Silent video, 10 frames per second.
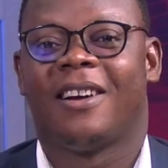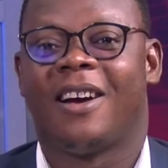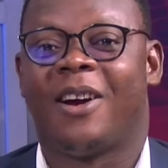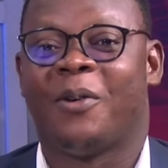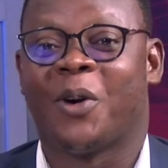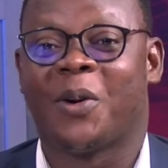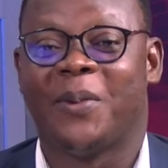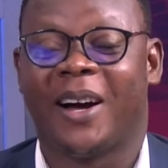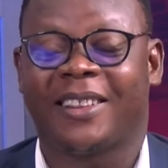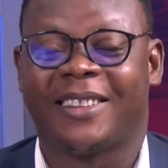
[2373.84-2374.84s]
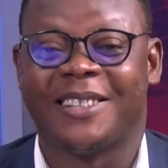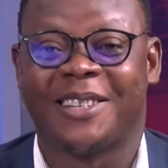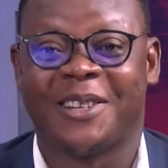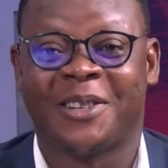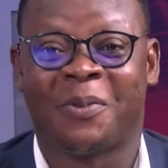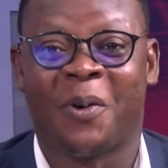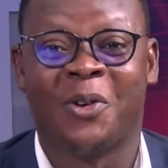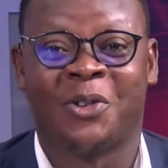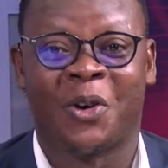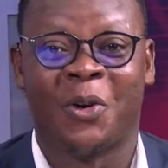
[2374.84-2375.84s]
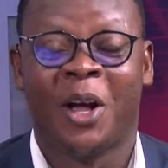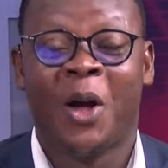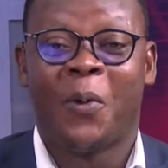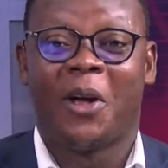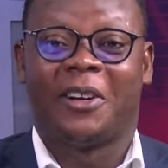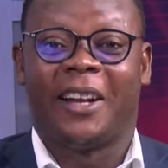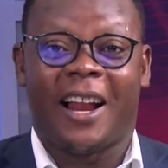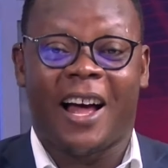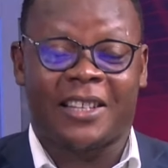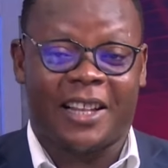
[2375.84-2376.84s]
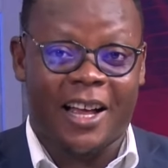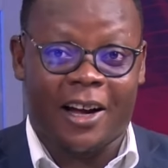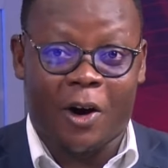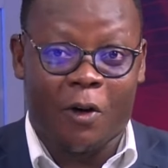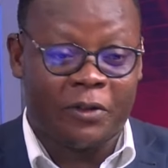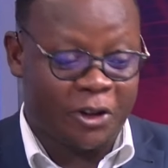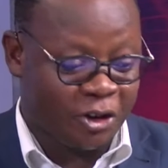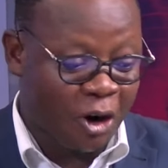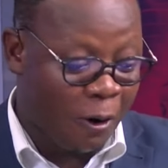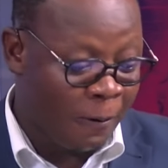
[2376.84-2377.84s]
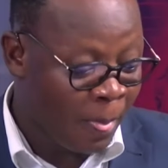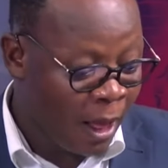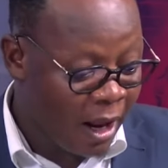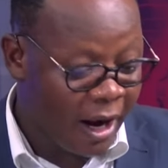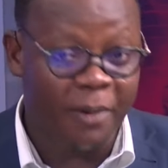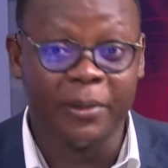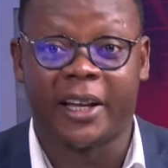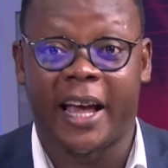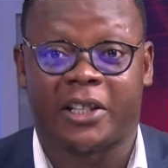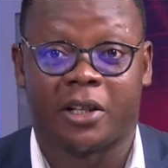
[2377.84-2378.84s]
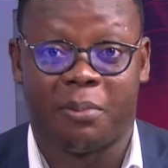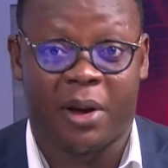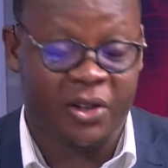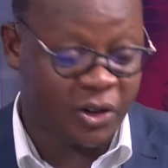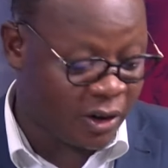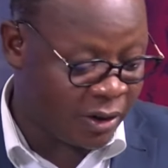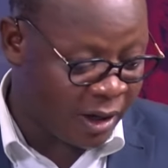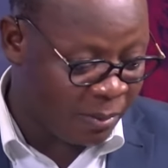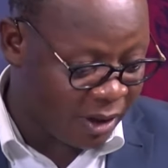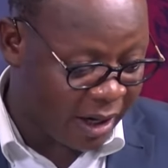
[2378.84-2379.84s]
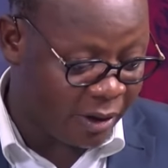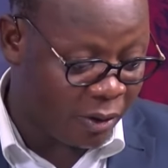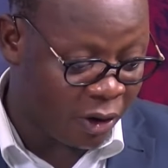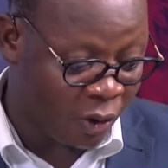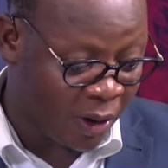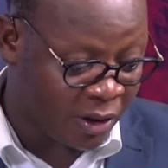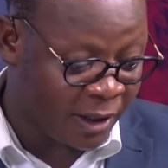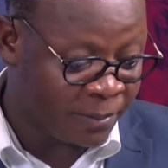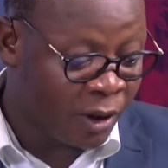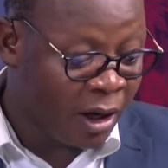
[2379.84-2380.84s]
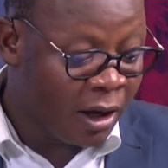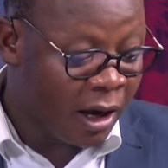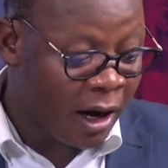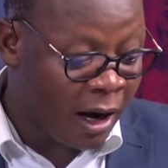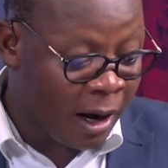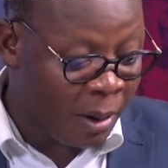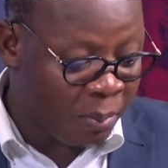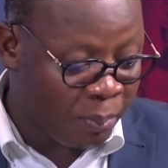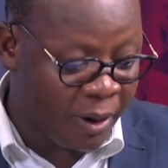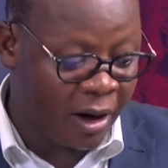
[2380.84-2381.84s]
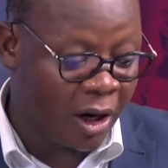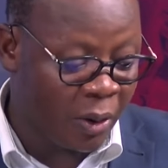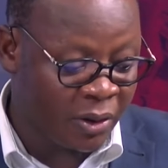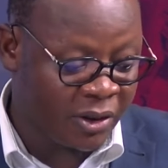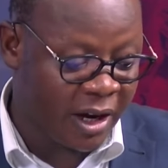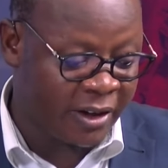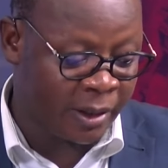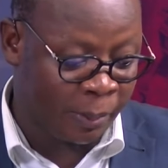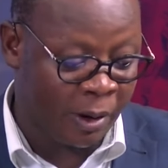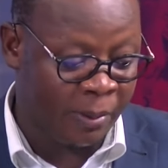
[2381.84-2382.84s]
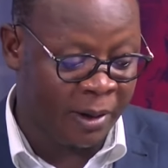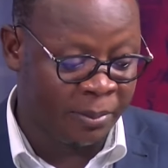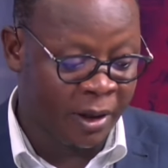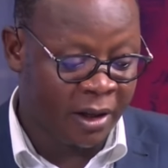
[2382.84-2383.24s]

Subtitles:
All right, welcome back. This is Sports Zone. We're on the last leg of the show. Let me get some messages. I'm starting on Twitter. Pirlo says the problem